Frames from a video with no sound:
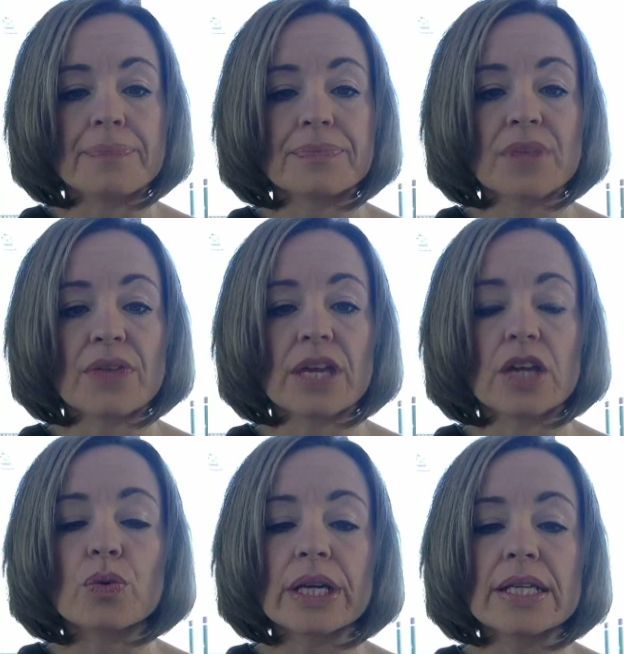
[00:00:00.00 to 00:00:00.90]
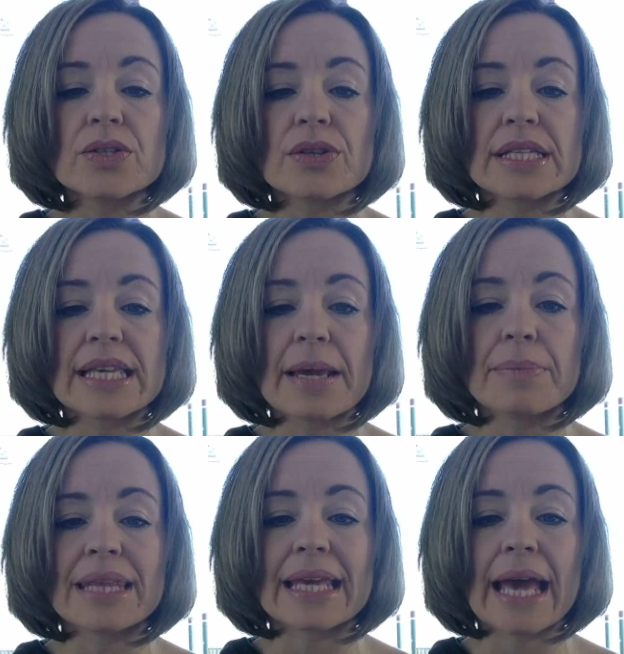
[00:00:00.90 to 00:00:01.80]
the ingredients are the same,
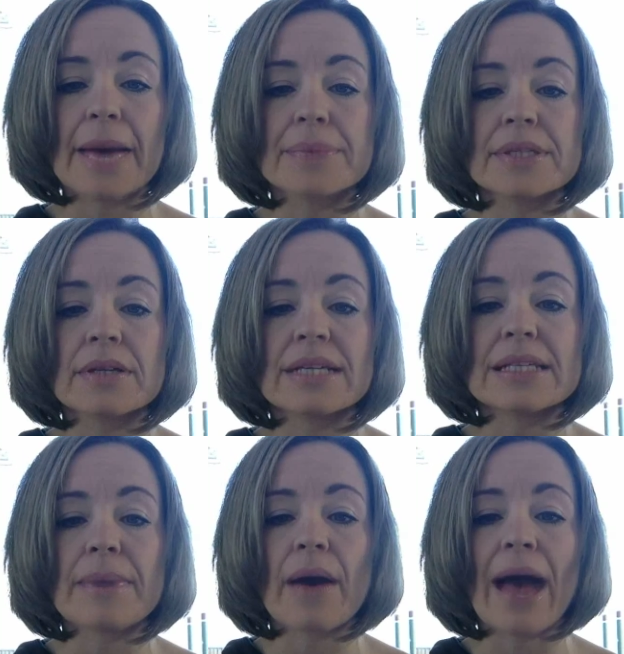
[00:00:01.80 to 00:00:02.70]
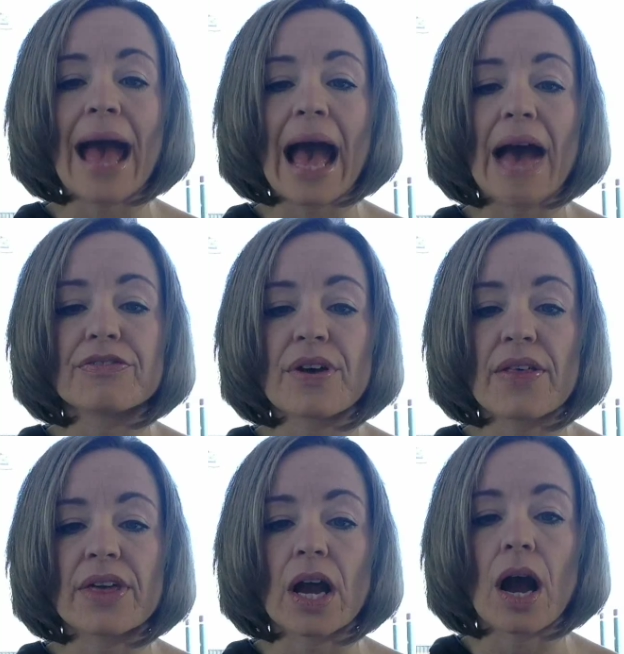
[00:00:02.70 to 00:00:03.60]
but the capsule is about half
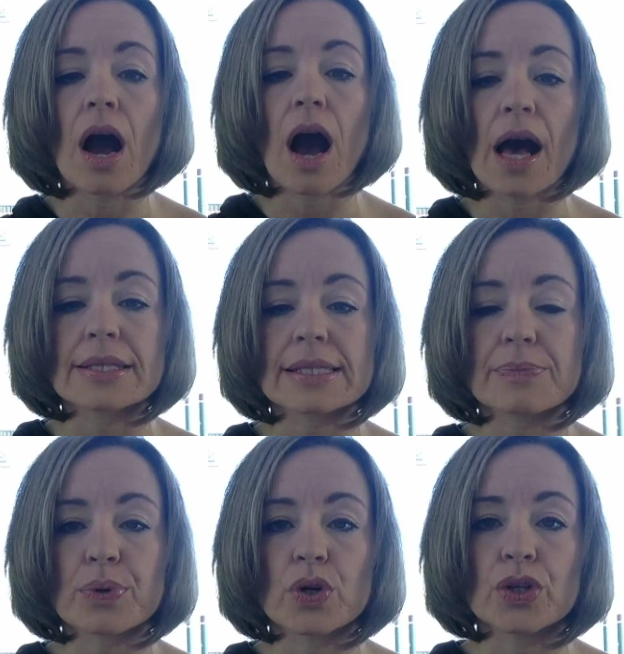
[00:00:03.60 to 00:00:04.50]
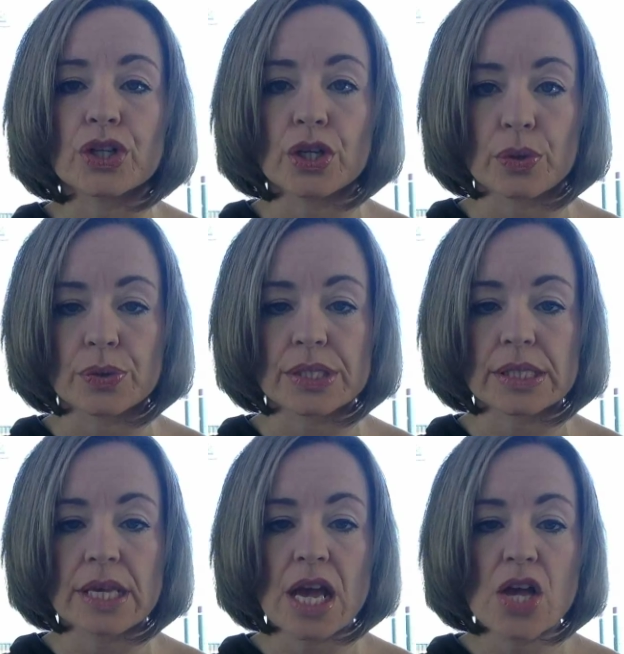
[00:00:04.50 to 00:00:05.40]
the cost per use.